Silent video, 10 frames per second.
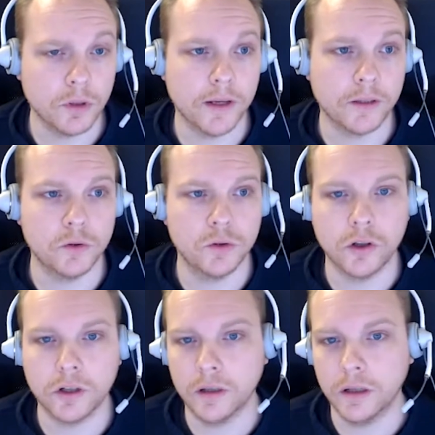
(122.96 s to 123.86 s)
like to
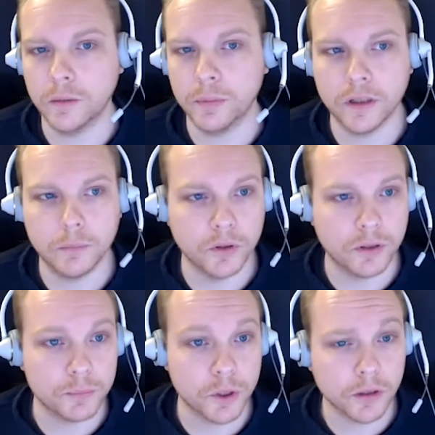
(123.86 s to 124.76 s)
talk a little bit about the
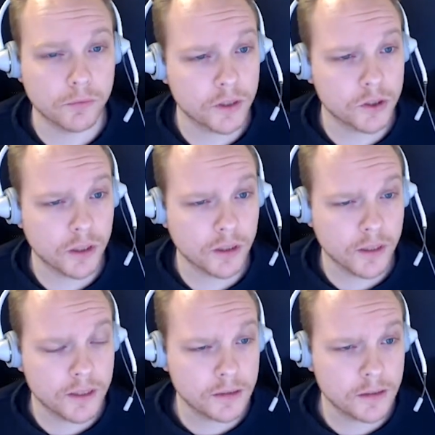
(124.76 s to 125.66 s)
product functional
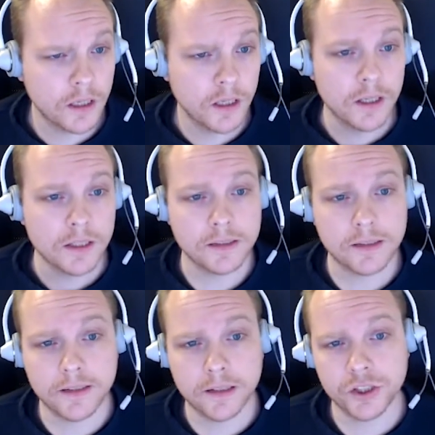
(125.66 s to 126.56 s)
tests,
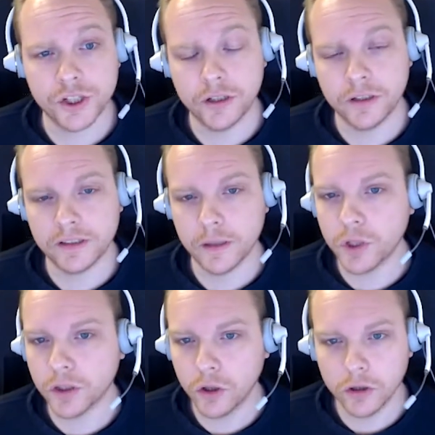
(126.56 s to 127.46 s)
since they share the same
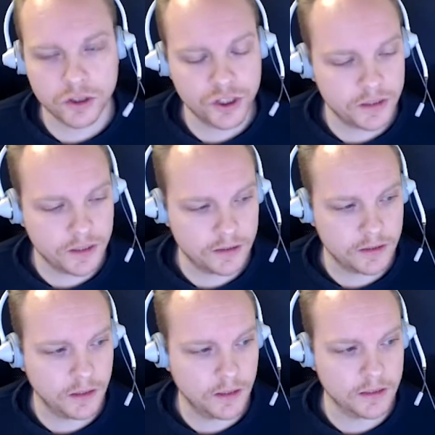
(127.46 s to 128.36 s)
technologies as
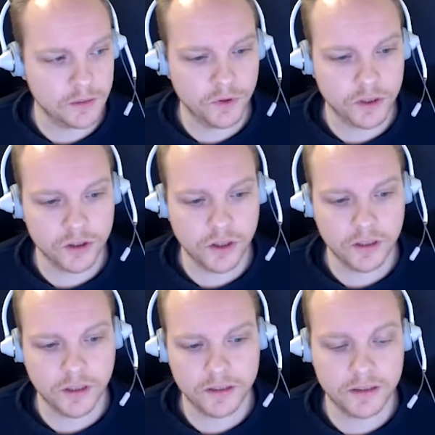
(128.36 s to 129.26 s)
the custom functional
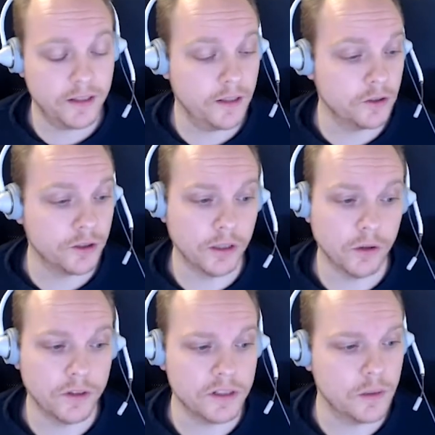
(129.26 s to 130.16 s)
tests and they run
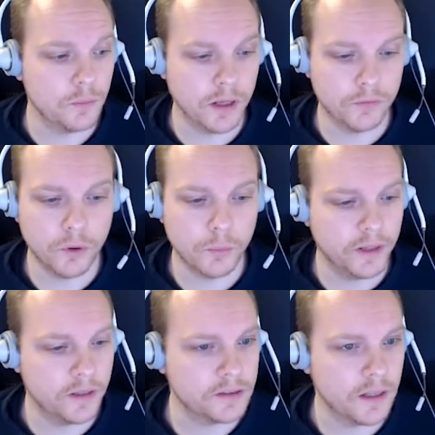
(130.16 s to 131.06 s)
on the same platform
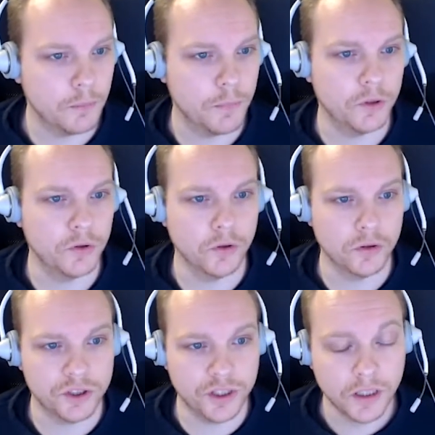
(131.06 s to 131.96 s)
in the same
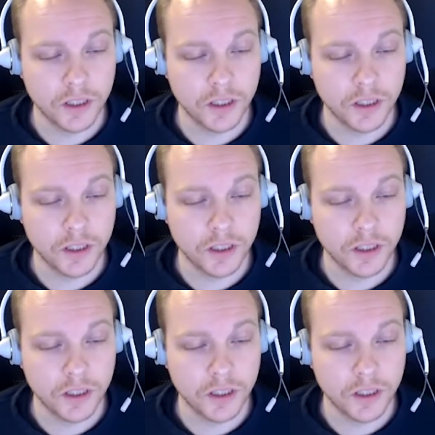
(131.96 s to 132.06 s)
methodology.